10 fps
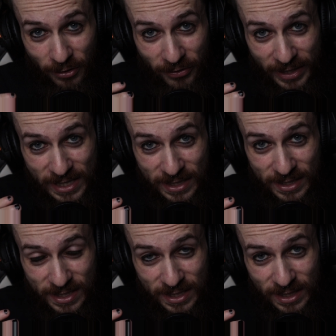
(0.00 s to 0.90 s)
of
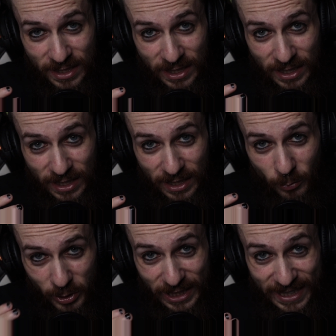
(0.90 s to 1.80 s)
things
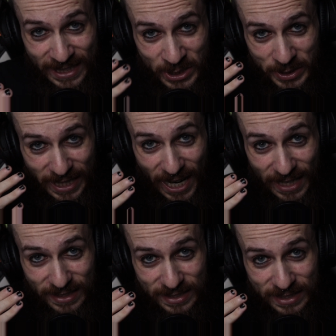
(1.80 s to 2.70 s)
related to the
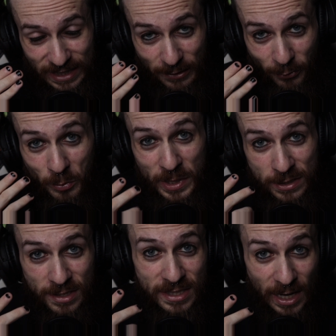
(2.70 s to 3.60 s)
eyes. Like, for me
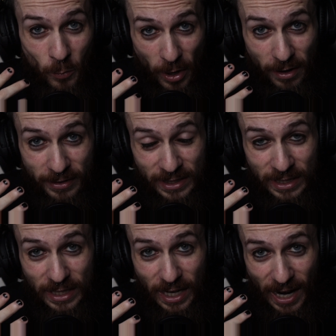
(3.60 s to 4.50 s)
to start
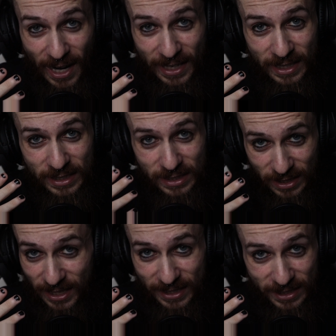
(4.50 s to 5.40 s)
wearing
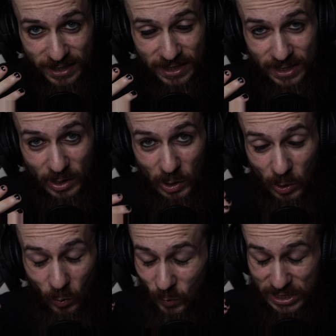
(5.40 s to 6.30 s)
eyeliner
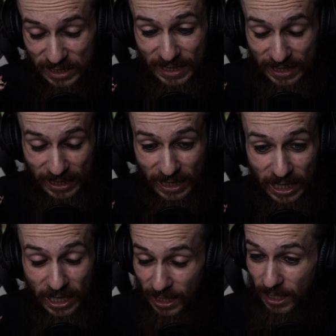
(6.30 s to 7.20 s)
was like,
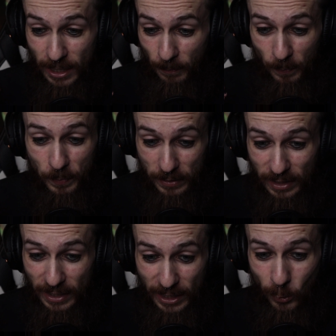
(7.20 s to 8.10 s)

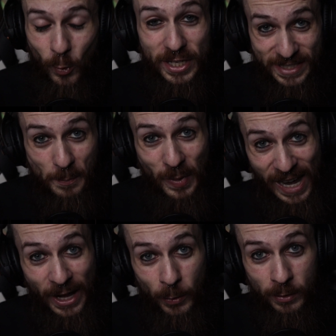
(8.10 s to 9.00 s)
it was a
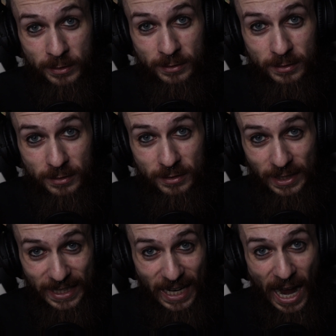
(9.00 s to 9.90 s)
battle.
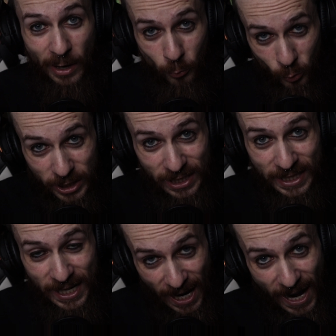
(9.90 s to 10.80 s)
Like, I
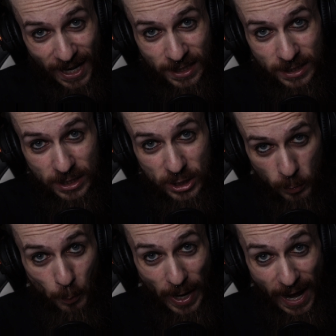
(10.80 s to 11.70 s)
really had
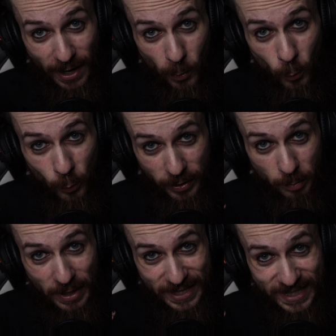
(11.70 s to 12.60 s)
to battle
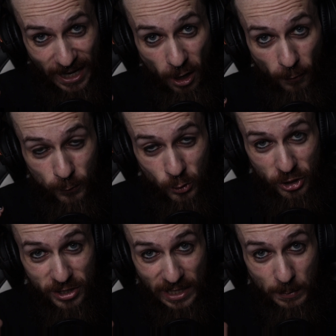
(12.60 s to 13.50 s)
with myself to
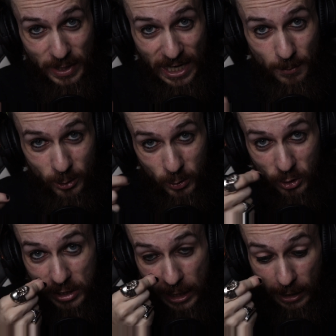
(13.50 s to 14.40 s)
just, like, be able to
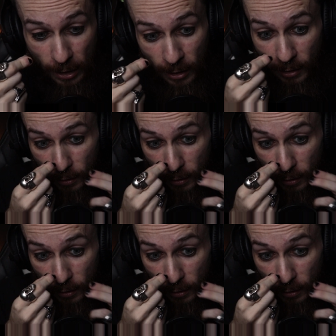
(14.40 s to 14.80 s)
just, like,